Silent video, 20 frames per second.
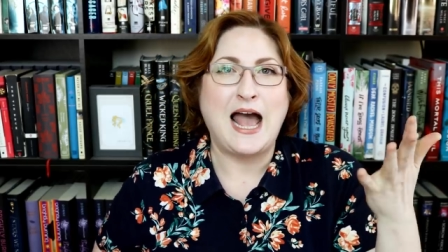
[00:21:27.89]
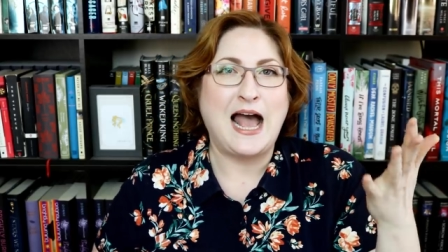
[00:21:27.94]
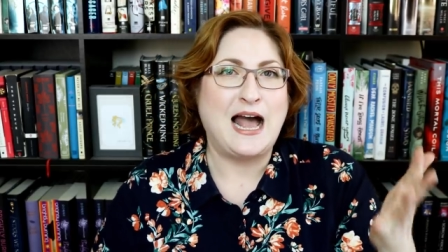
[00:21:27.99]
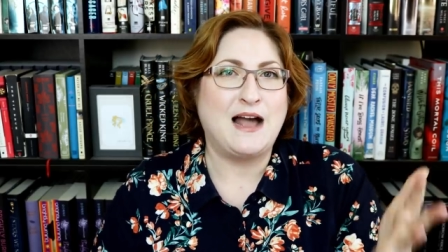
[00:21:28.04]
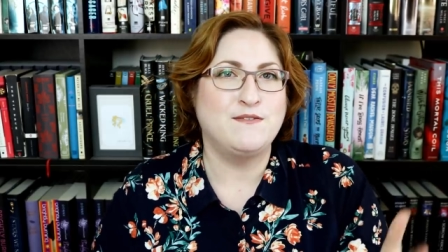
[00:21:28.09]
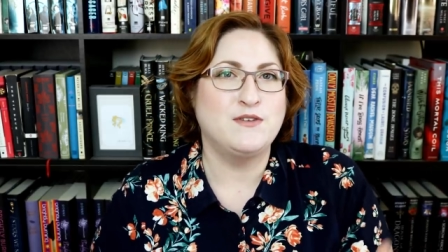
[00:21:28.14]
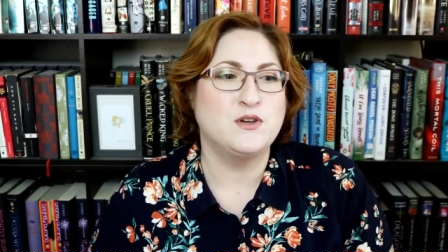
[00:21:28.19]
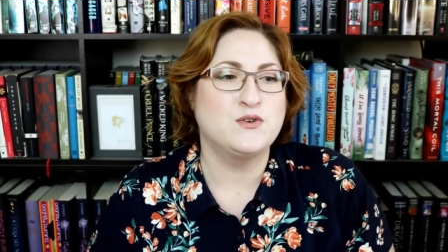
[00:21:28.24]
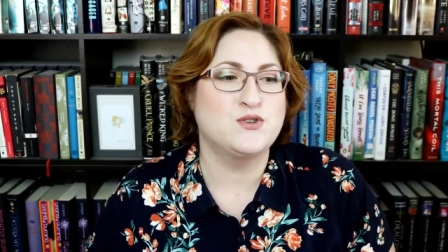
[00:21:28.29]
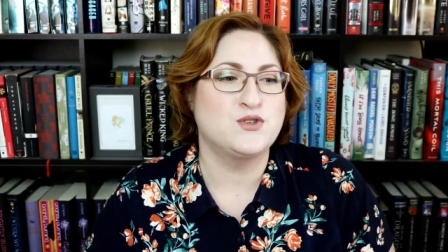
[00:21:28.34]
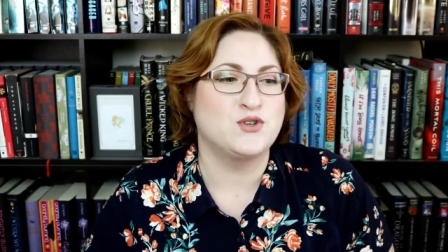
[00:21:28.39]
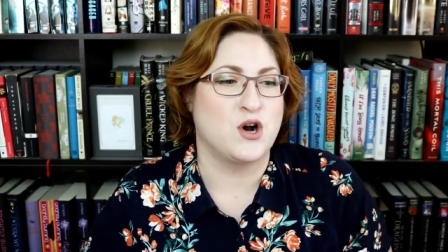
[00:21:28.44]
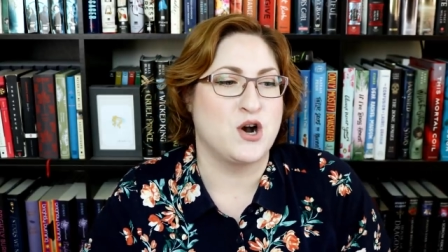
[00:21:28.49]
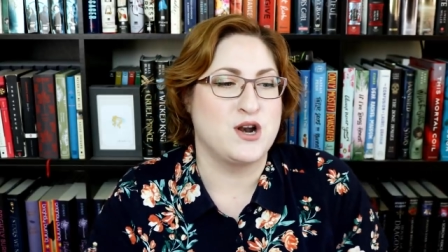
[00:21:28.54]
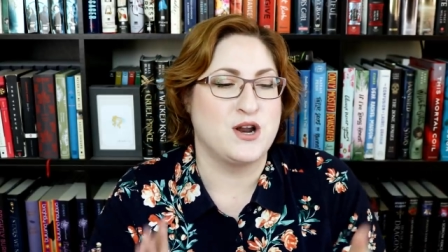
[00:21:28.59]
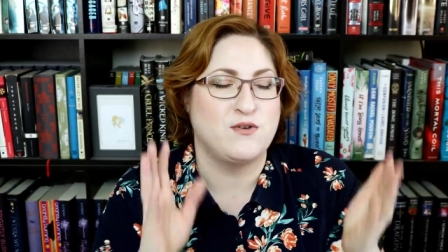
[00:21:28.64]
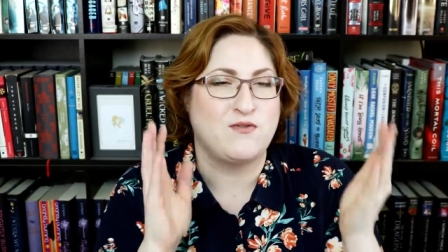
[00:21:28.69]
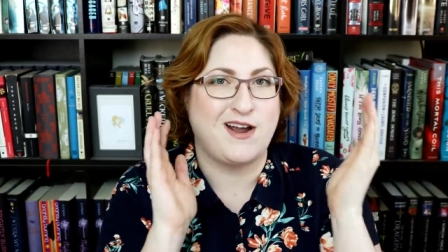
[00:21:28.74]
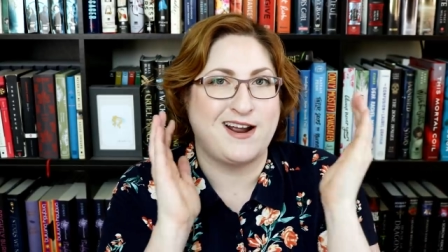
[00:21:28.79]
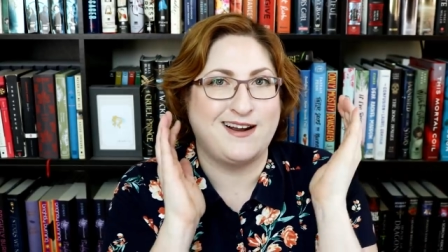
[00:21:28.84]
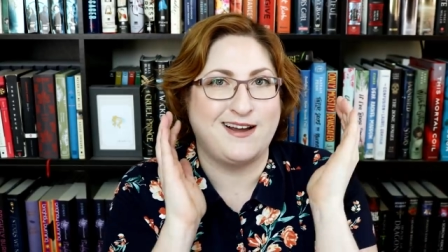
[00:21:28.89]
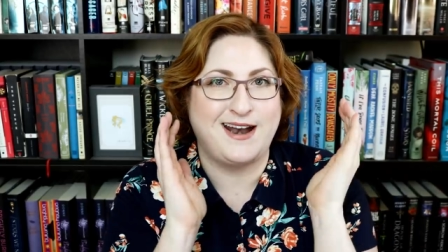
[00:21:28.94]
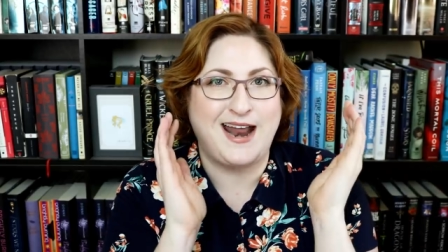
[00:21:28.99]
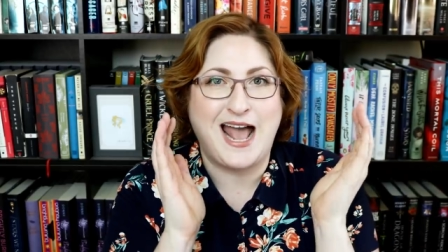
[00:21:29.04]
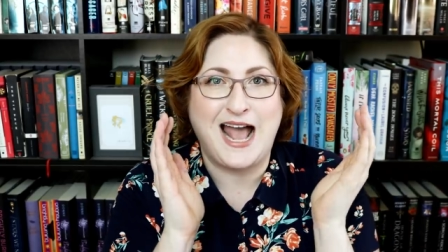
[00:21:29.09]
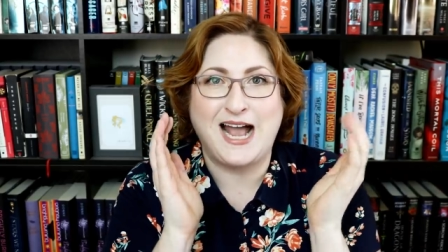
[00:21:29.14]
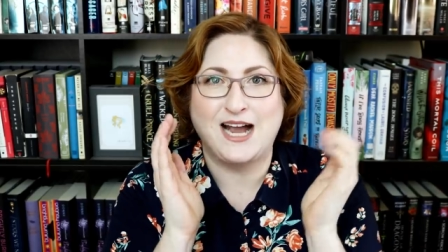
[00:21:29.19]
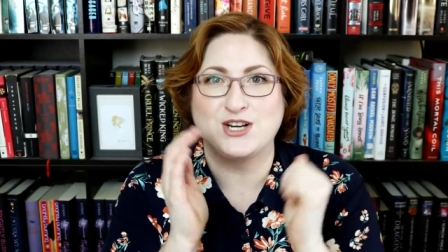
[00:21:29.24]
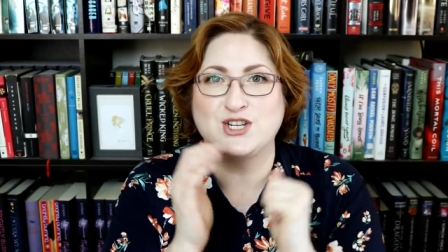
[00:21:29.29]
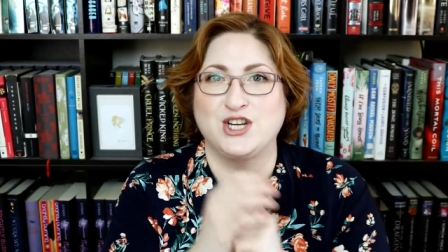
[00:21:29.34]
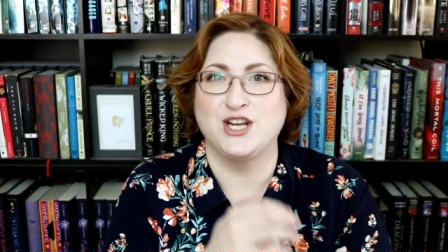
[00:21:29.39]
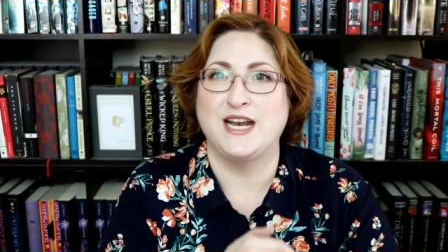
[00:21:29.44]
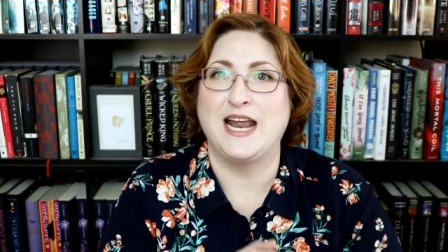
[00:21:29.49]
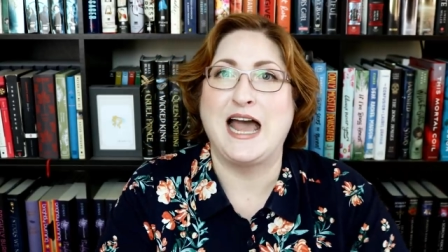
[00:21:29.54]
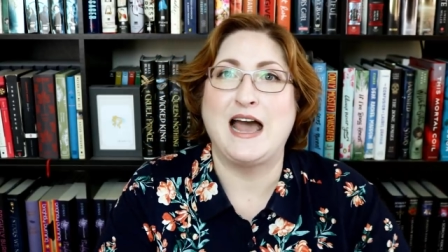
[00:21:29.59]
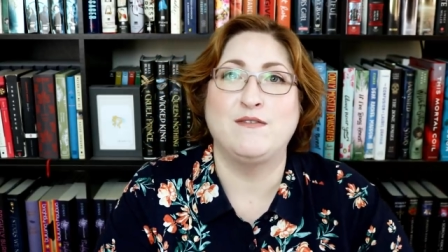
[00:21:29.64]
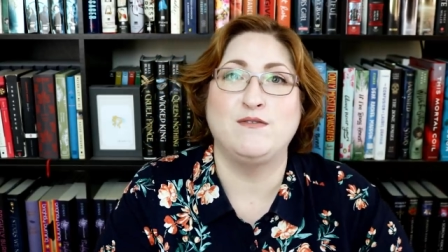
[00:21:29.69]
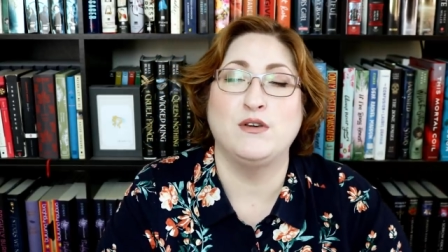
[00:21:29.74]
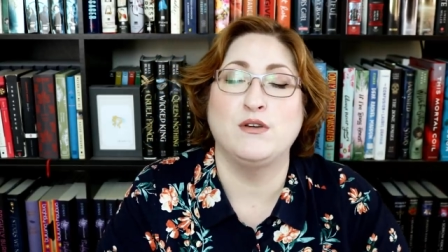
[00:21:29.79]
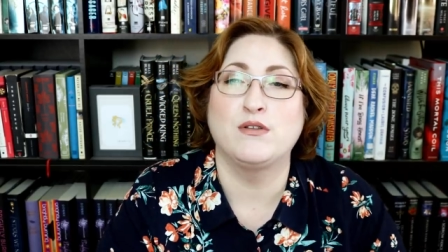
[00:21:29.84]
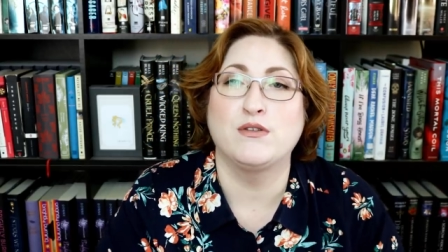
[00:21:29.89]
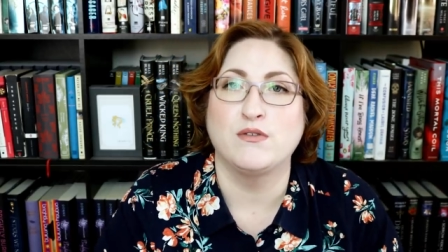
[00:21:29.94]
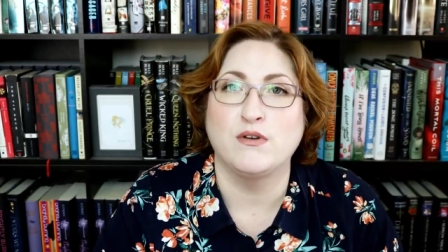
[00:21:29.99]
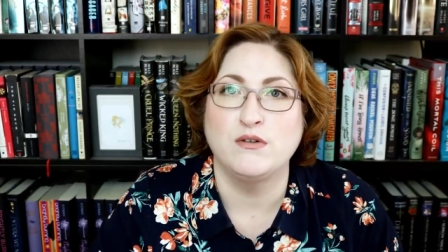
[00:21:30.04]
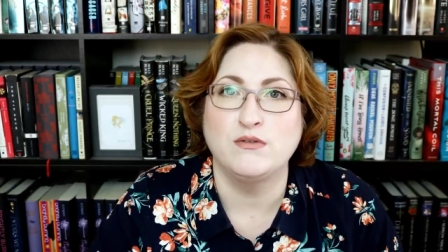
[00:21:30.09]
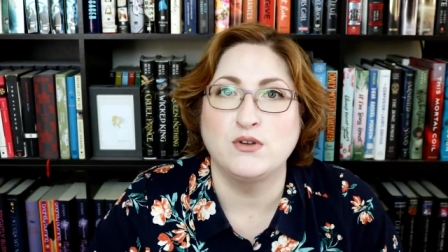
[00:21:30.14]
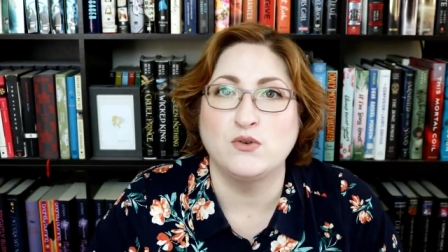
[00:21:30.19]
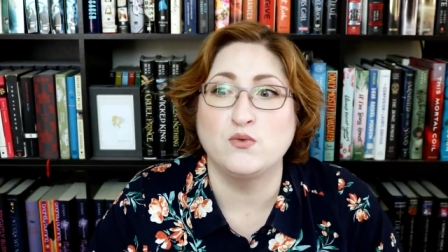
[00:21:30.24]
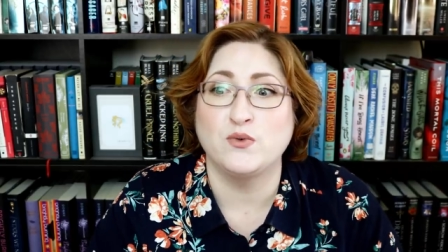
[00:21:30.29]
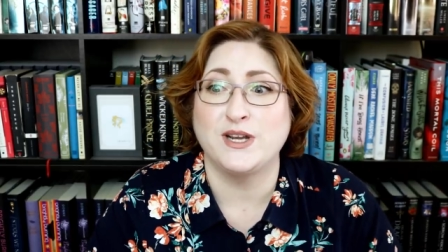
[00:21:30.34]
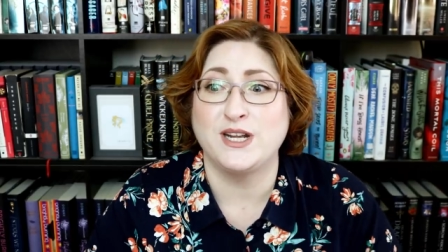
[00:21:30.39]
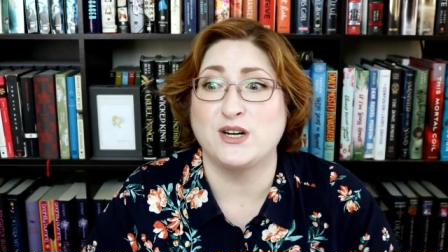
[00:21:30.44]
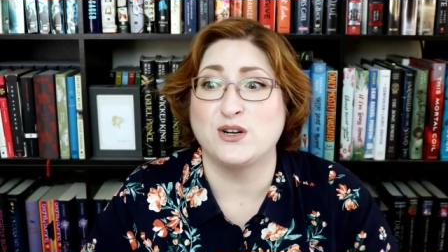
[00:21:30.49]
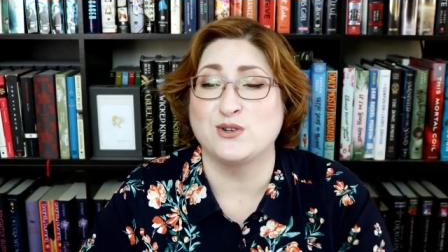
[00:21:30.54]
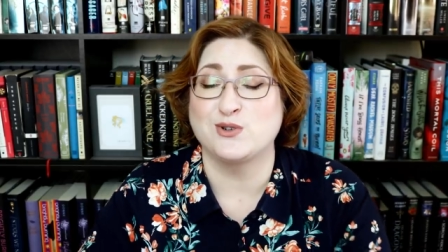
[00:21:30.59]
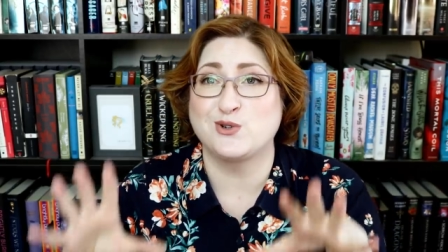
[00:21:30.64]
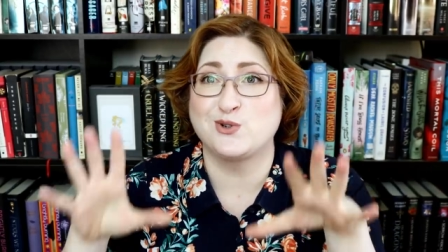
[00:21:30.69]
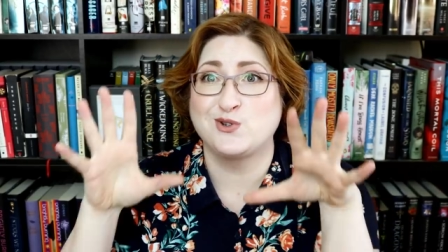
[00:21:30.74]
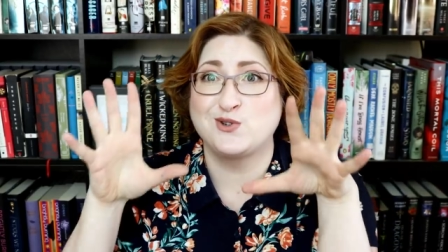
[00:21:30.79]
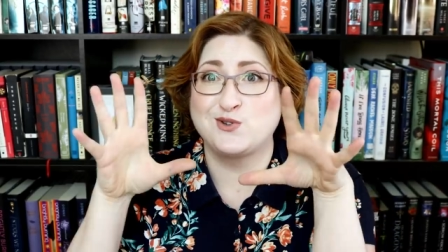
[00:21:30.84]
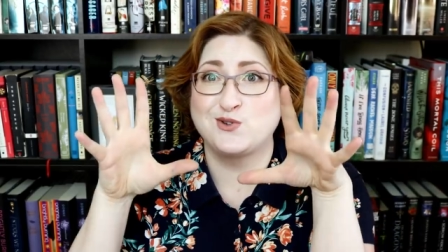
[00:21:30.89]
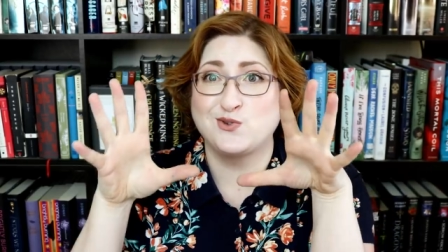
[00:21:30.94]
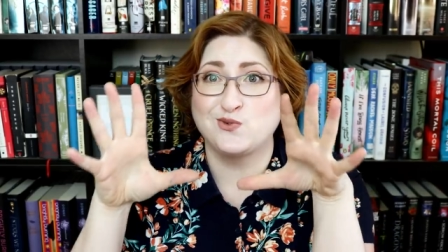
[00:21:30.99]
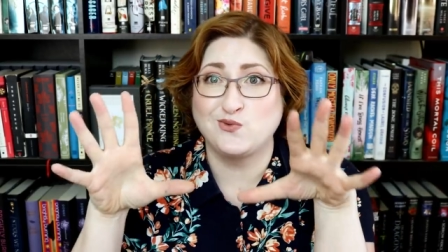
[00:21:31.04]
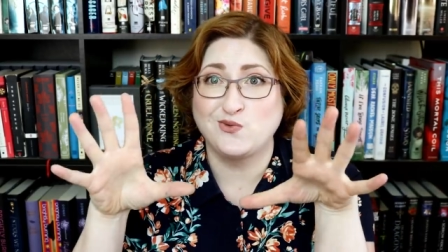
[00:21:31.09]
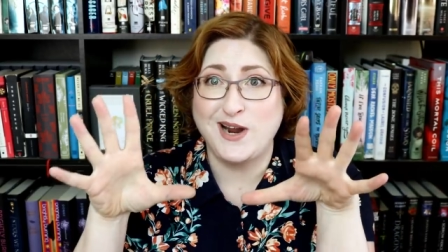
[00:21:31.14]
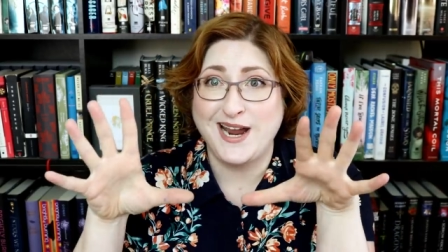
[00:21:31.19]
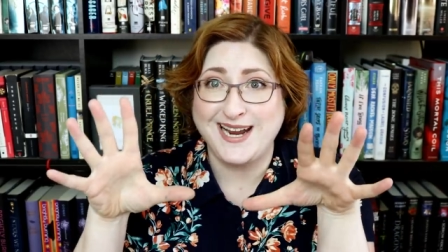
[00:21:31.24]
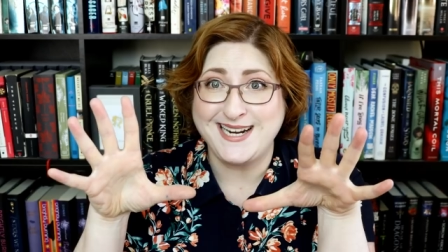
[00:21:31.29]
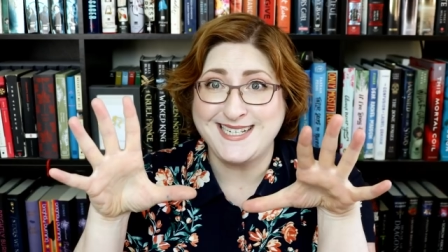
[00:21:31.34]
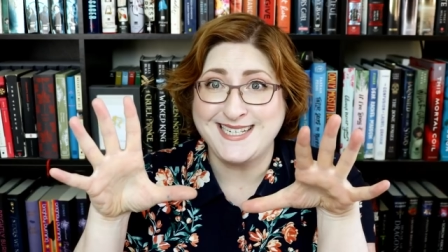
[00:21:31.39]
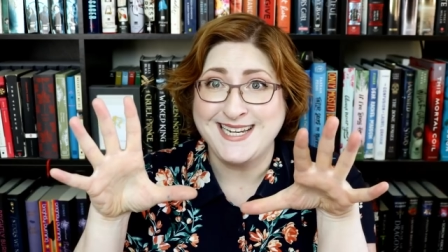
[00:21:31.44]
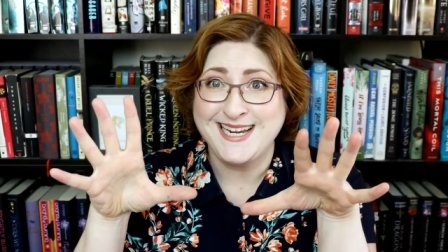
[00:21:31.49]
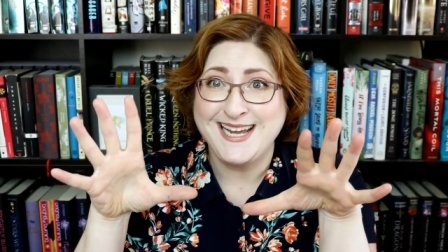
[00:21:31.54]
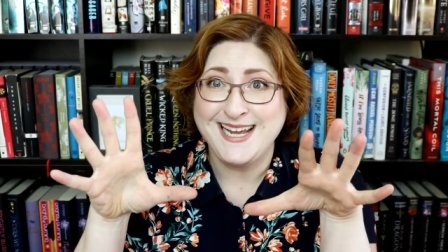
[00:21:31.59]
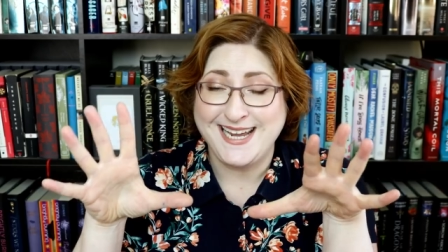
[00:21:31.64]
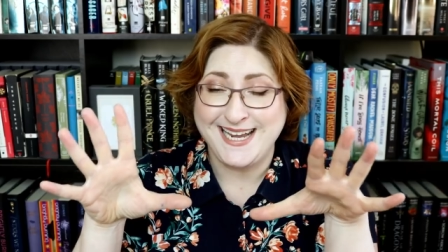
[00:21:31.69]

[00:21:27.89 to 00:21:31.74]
Have you started right on action? Have you thrown the reader straight